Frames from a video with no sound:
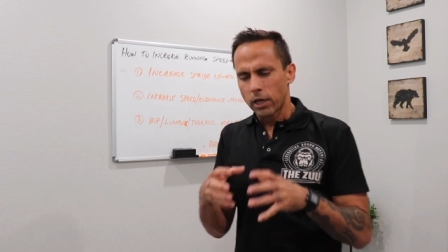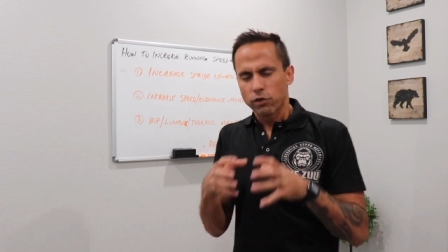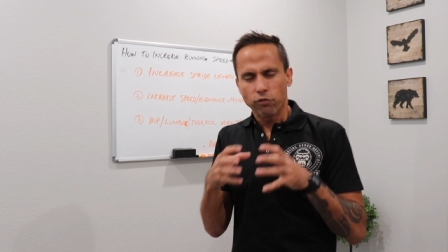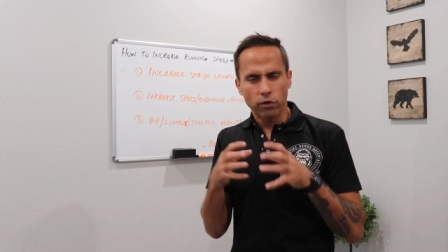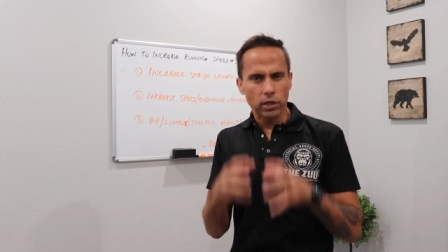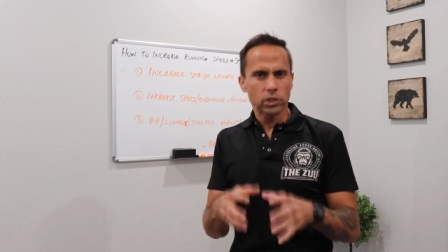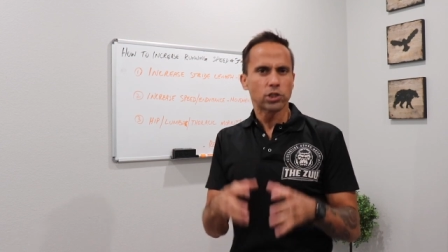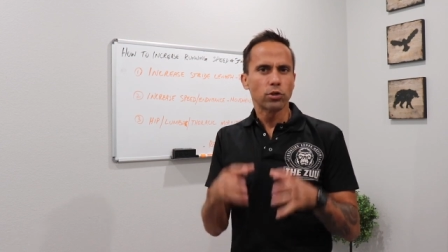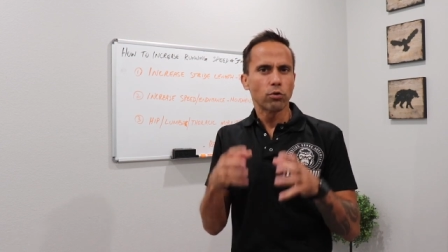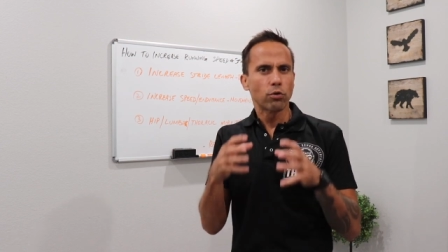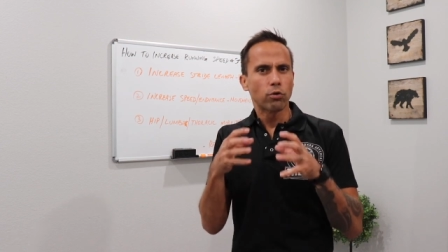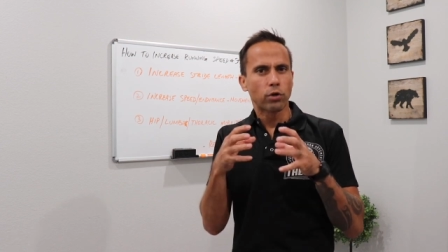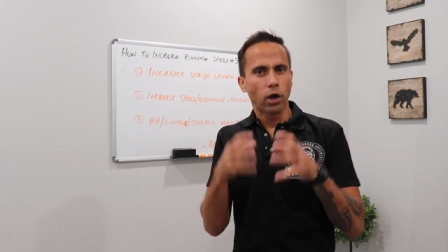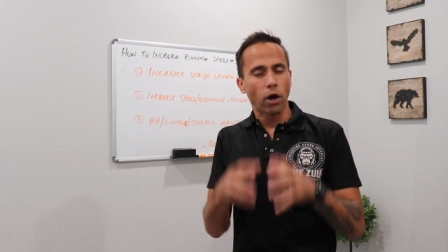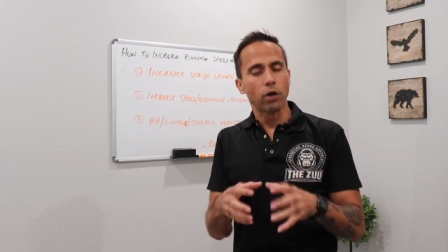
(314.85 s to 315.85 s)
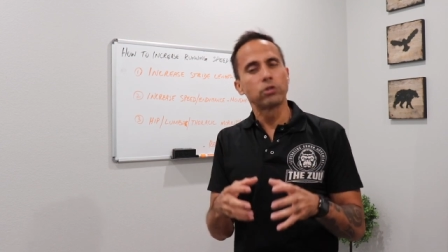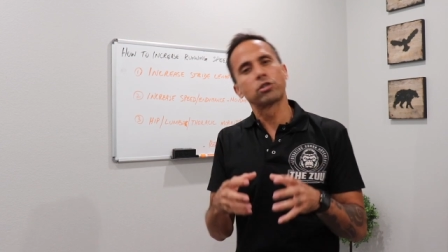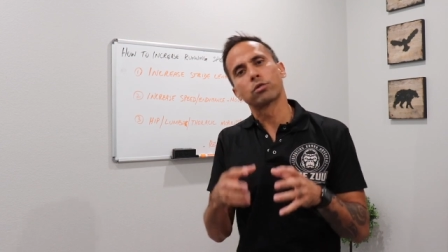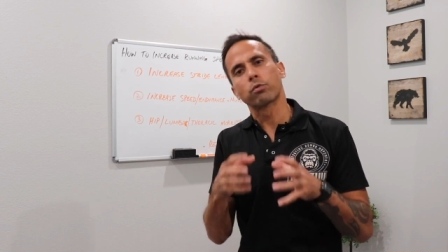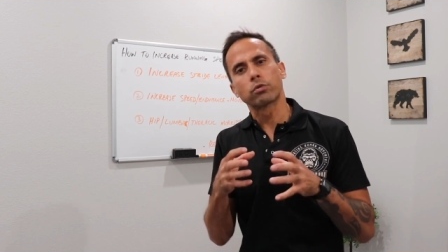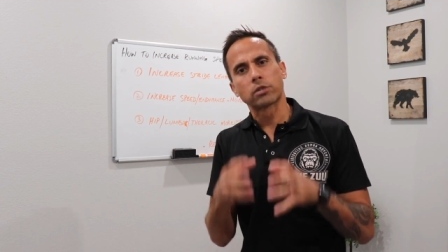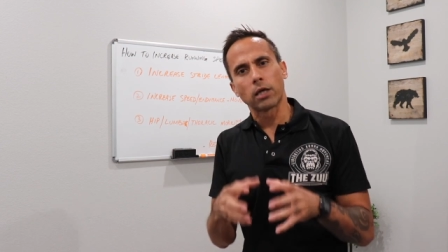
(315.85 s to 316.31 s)
Traditional
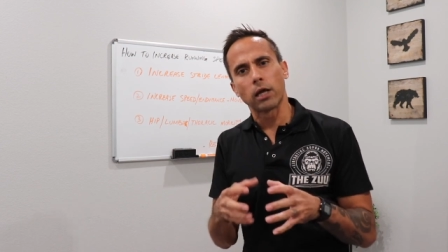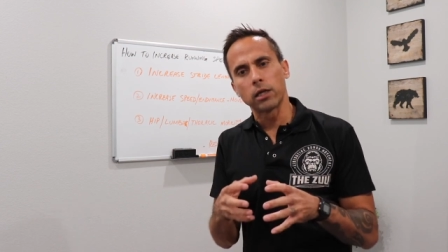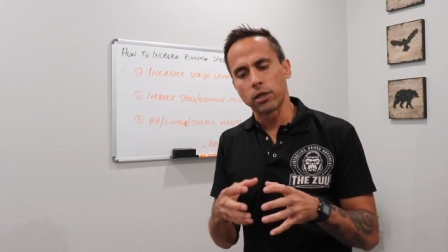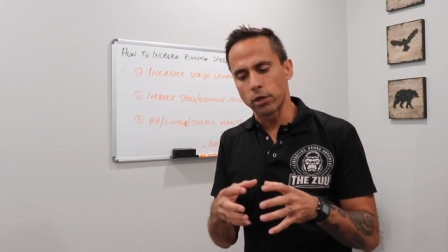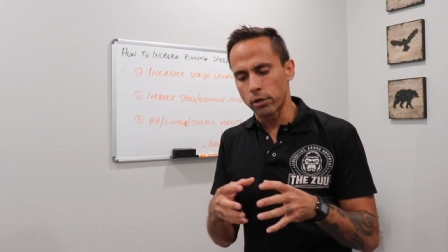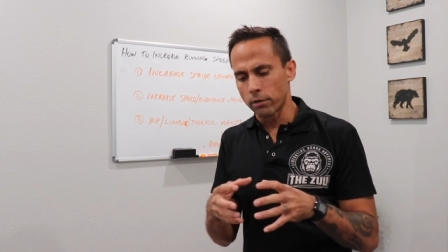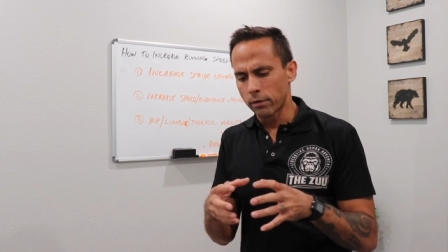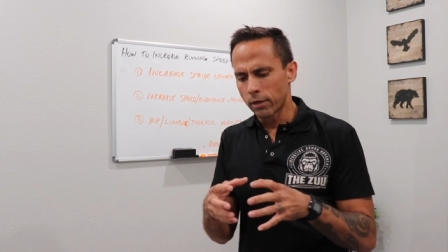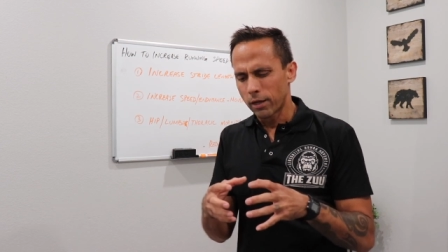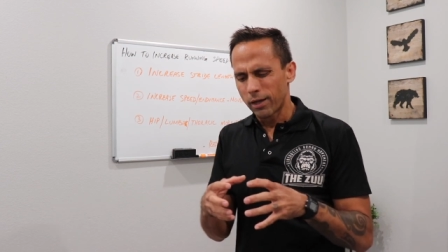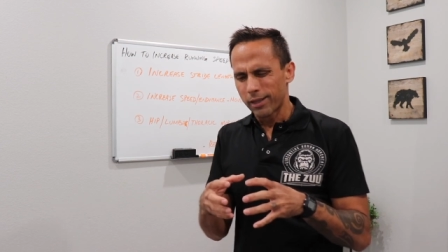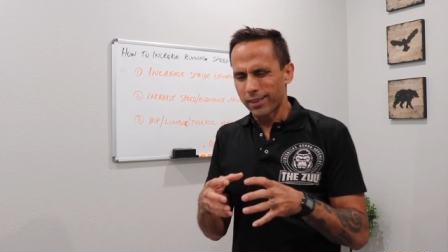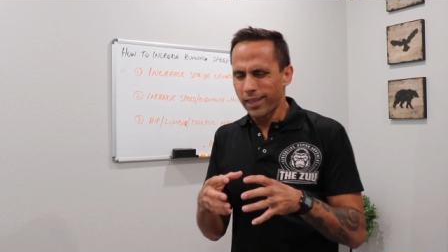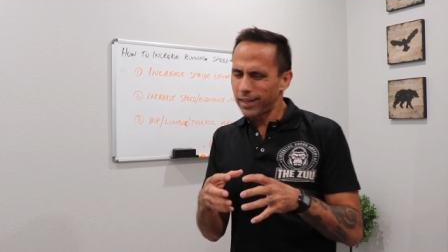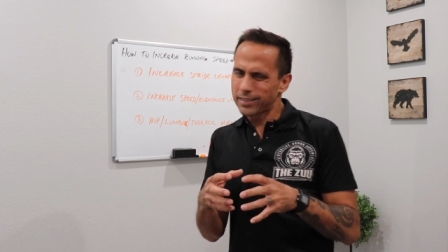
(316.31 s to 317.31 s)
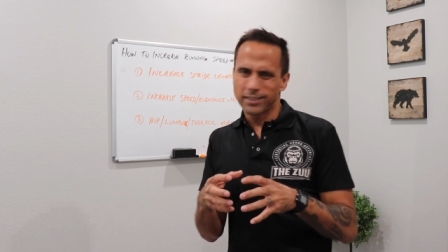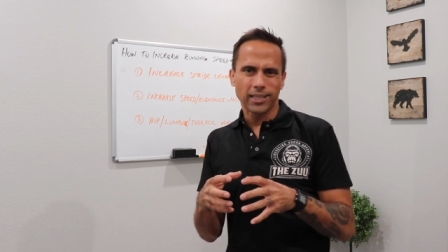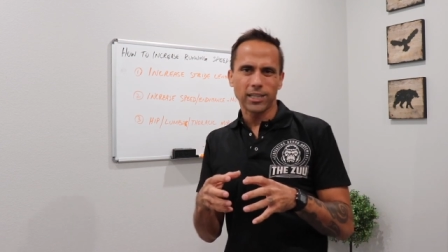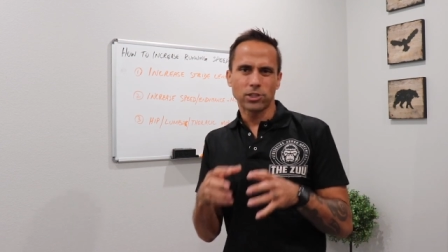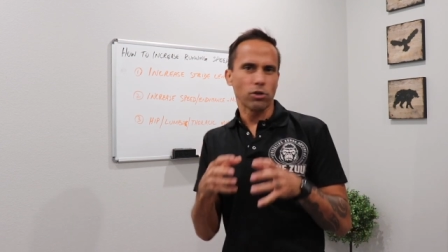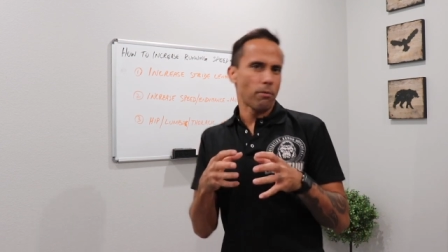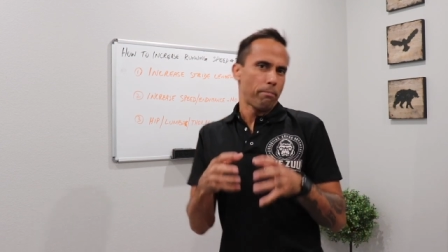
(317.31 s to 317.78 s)
coaches will tell you that
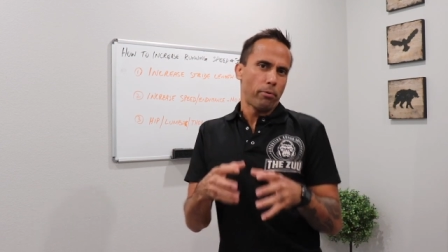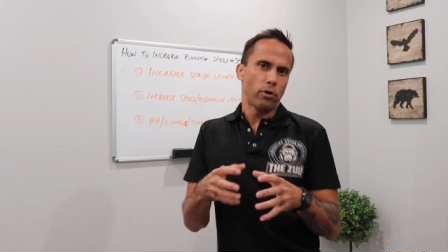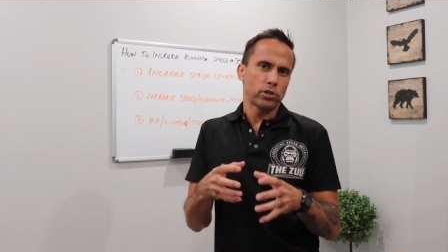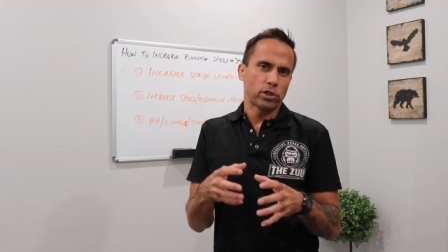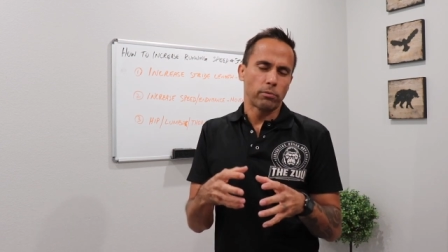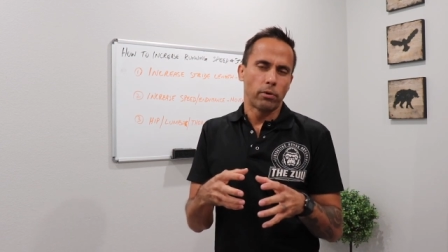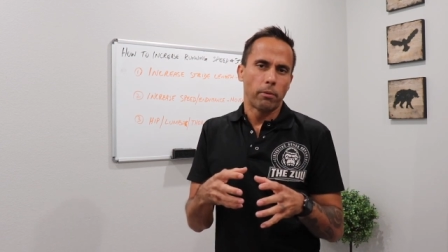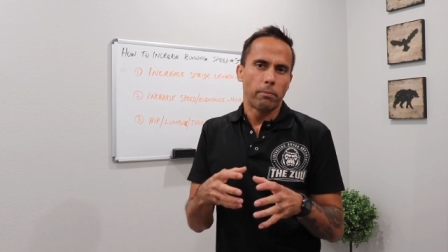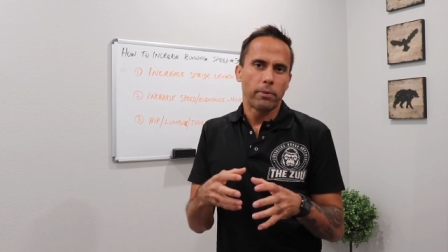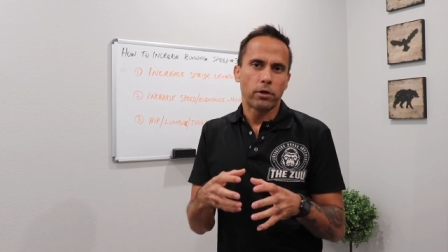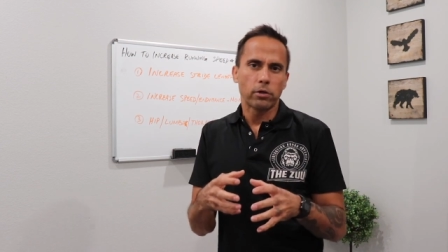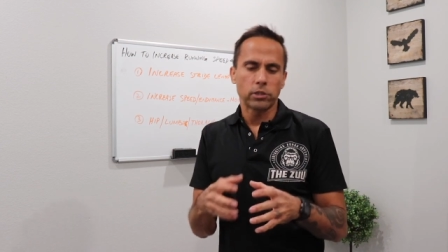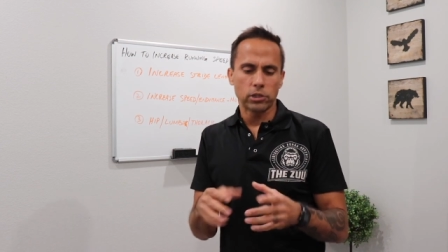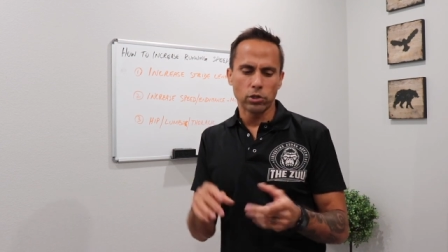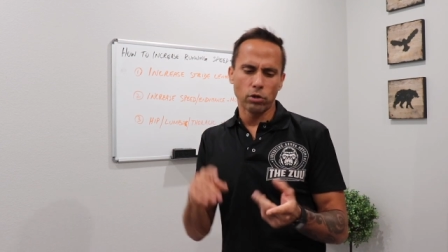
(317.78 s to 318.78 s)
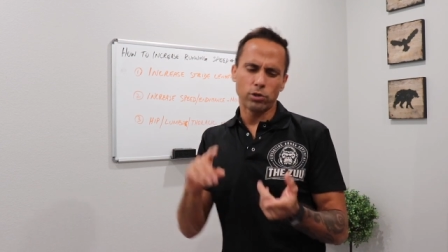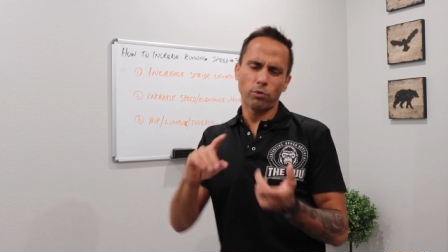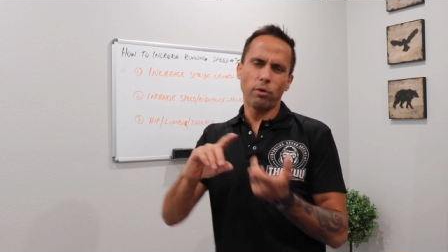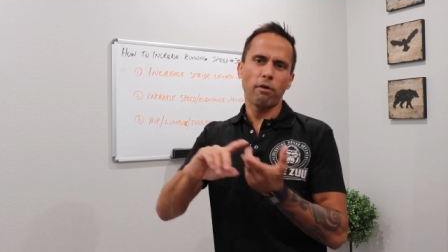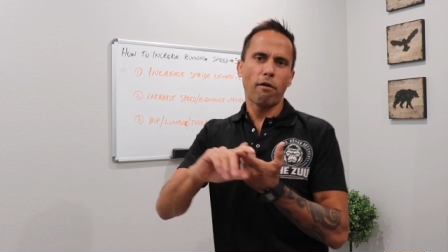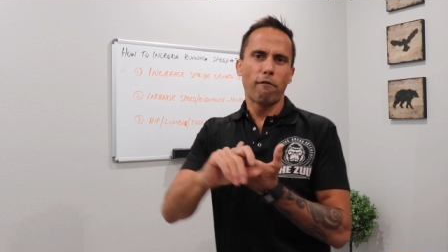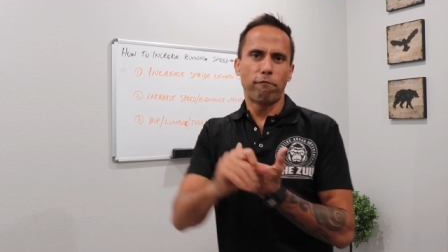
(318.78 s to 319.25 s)
that's not possible because he's not
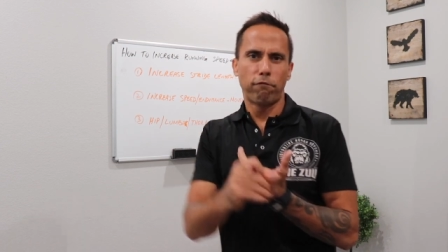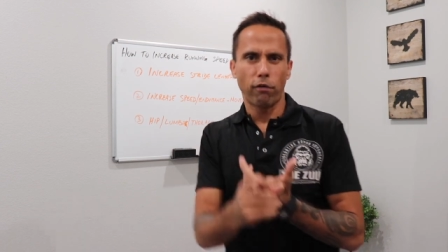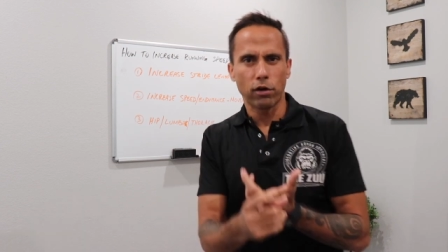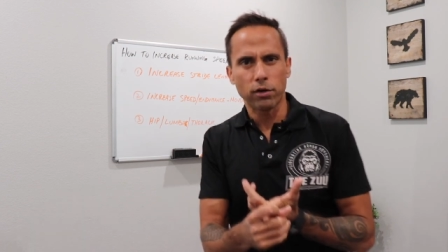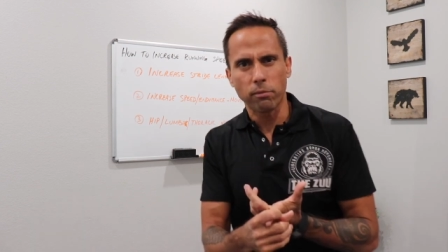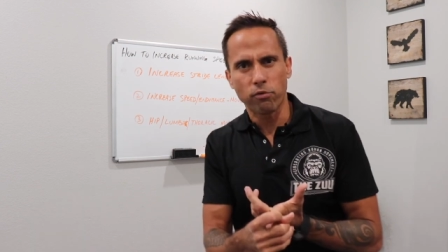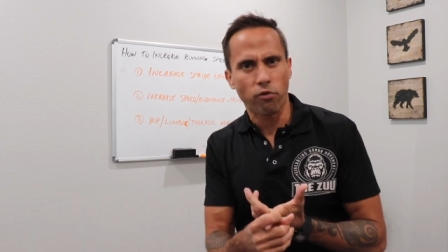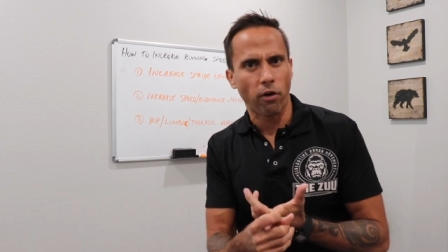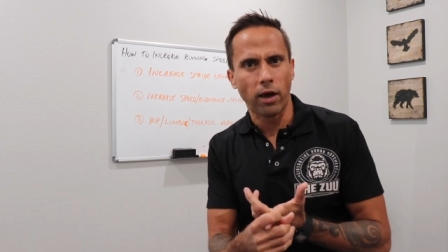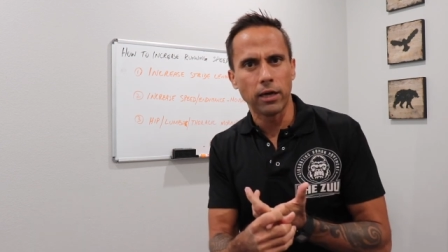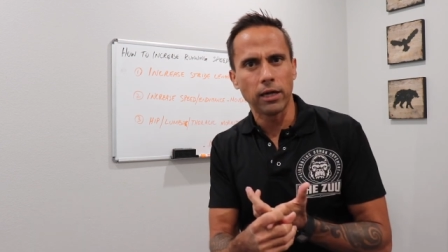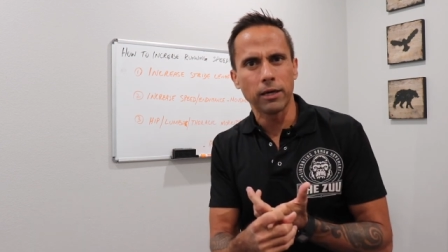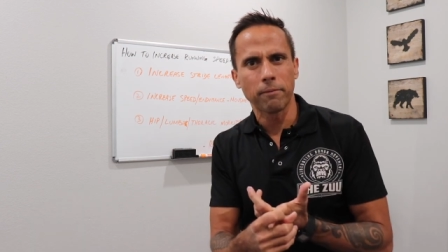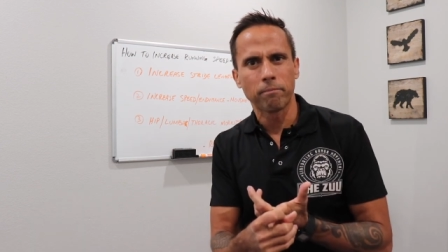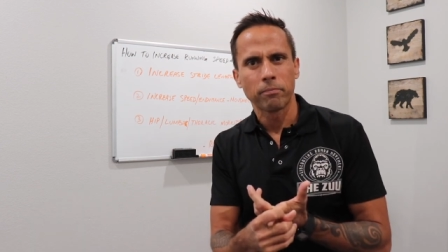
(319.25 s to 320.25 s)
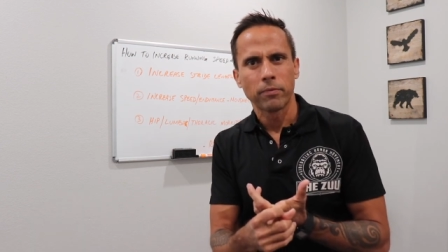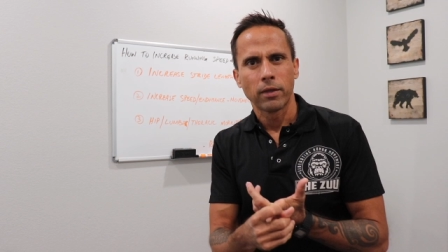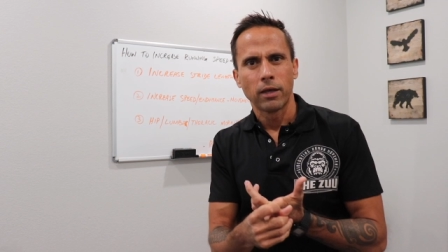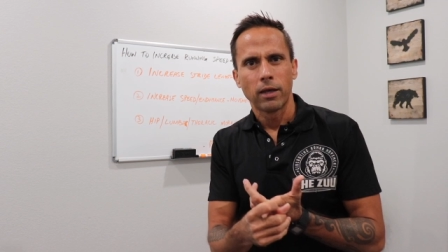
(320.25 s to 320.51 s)
doing volume training.